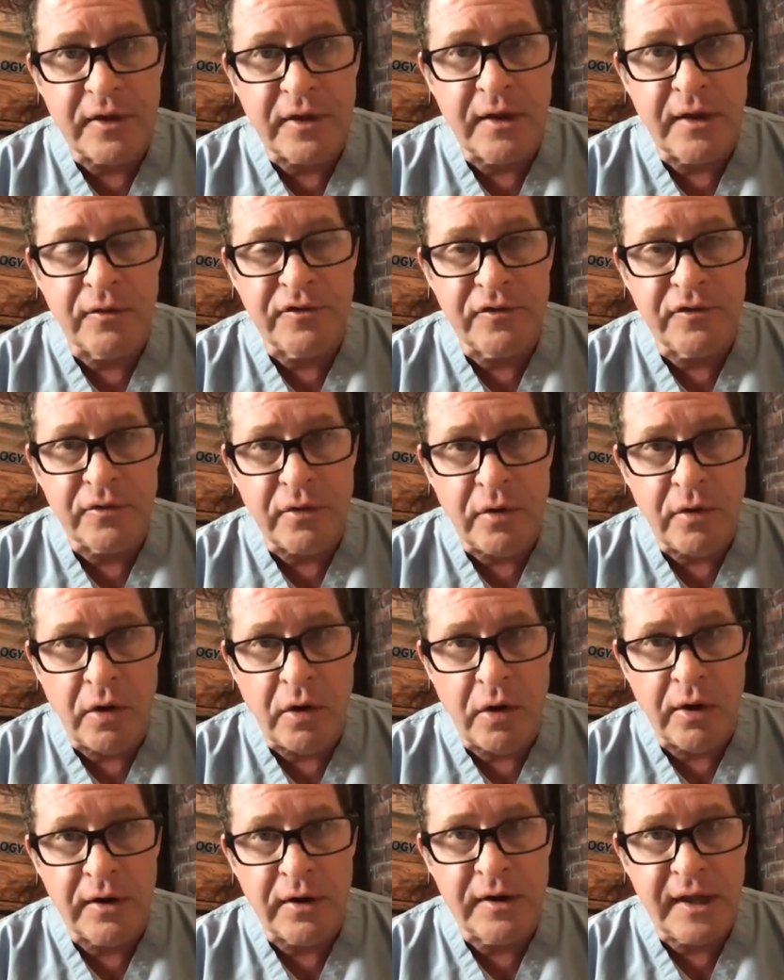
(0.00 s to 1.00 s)
Here's your
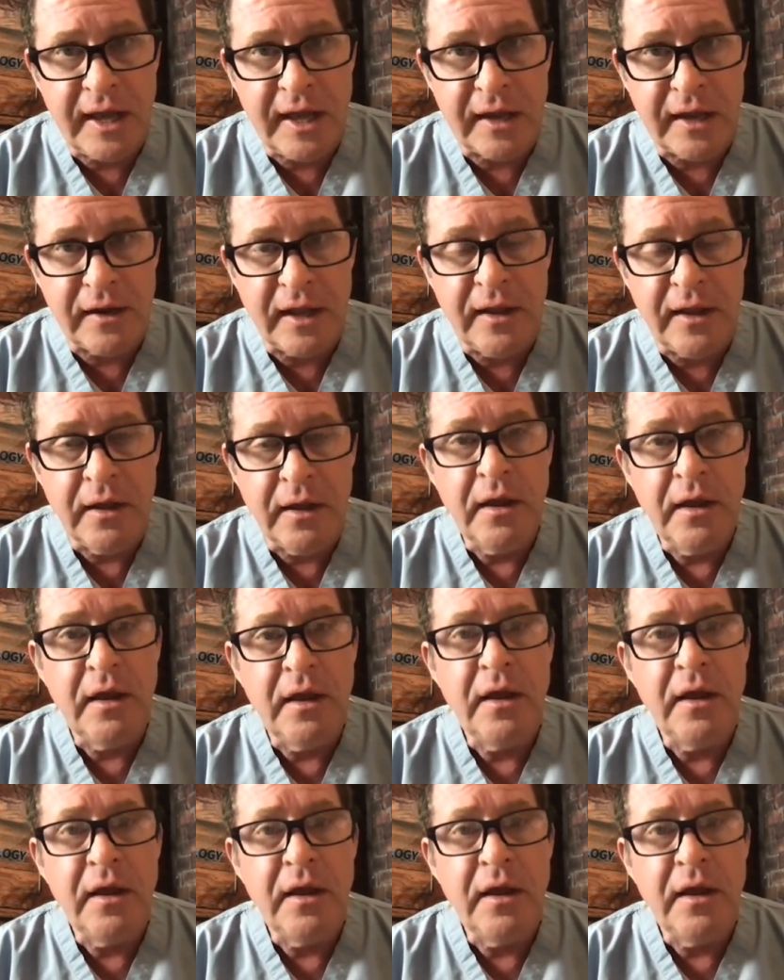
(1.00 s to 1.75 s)
heart and kidney.